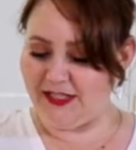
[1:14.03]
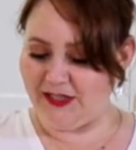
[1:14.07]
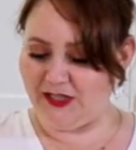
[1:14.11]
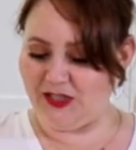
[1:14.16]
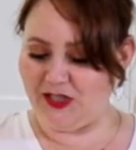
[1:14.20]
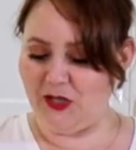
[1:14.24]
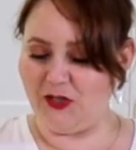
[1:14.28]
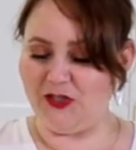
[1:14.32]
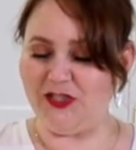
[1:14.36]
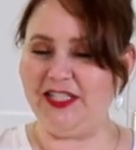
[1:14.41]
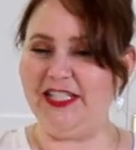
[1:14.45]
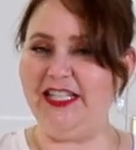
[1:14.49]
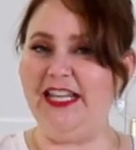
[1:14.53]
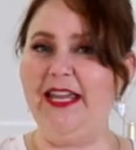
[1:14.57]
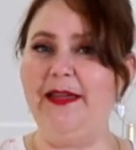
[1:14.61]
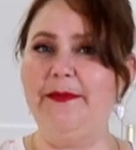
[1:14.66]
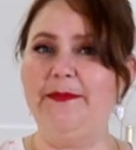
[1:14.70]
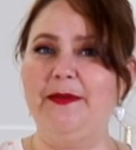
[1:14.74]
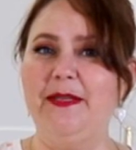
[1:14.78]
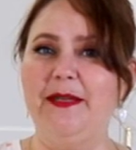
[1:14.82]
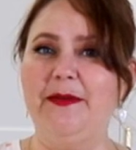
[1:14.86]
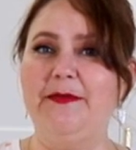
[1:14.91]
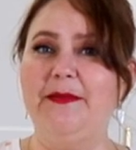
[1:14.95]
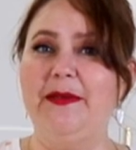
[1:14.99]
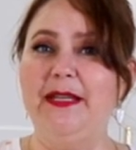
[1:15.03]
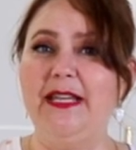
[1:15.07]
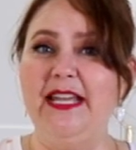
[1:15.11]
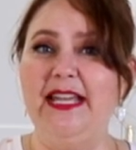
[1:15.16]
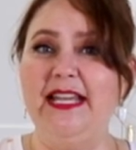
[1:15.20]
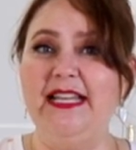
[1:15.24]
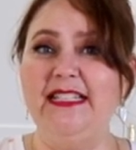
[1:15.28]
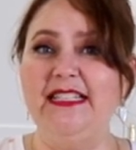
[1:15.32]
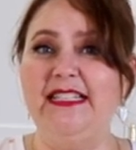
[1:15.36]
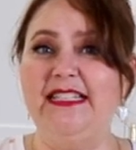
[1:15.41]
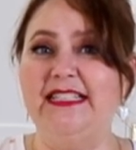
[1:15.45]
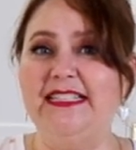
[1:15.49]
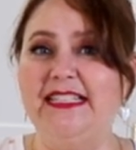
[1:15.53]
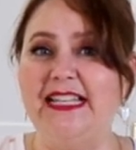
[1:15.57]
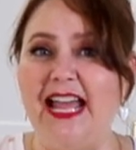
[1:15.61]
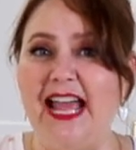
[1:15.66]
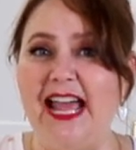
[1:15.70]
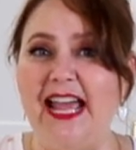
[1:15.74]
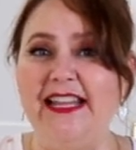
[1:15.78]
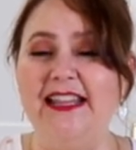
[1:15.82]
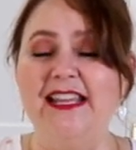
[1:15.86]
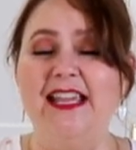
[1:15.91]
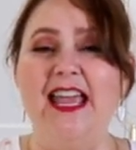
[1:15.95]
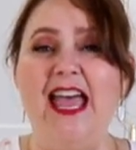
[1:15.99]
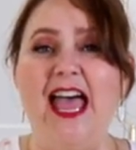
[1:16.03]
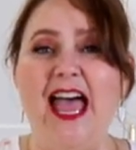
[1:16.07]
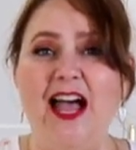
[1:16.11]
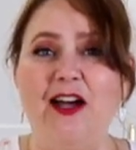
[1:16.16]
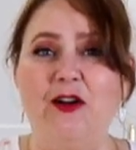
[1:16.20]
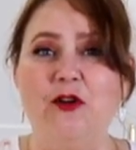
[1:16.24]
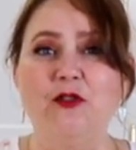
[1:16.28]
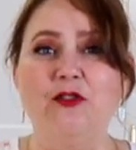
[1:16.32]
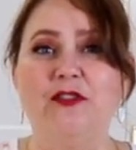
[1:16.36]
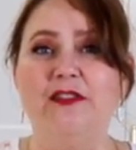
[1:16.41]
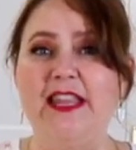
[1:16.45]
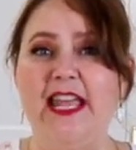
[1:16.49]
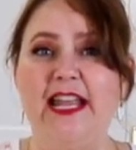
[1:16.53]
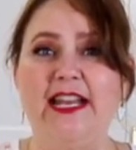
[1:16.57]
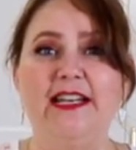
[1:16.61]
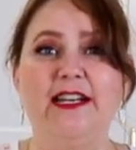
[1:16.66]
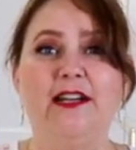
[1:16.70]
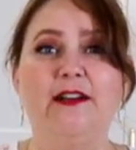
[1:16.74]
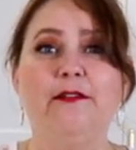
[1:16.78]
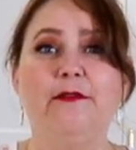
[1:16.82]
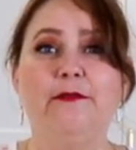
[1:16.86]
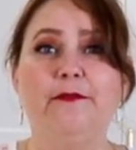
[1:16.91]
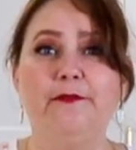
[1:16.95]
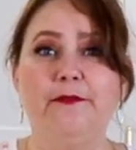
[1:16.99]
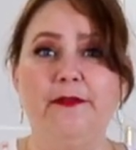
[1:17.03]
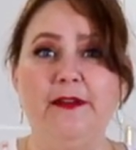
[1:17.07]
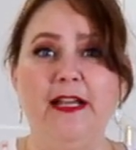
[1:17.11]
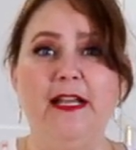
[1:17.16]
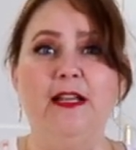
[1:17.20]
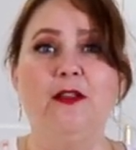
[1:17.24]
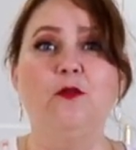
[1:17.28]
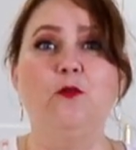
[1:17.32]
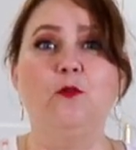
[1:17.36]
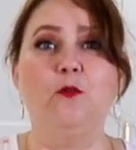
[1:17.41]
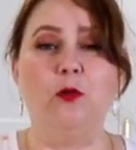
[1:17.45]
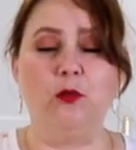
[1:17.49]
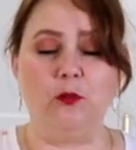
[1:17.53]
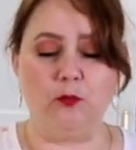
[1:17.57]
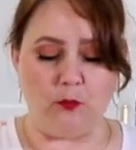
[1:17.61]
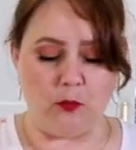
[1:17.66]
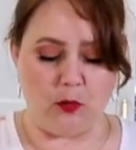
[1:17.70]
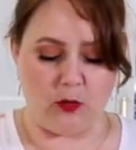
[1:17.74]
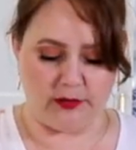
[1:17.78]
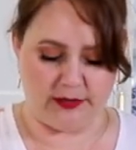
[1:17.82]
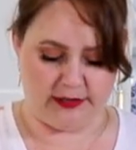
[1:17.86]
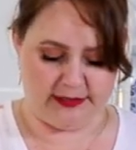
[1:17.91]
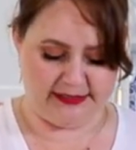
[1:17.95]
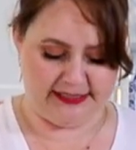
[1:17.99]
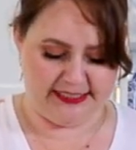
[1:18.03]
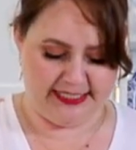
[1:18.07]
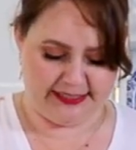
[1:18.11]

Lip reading: Just keep them inside a container filled with water.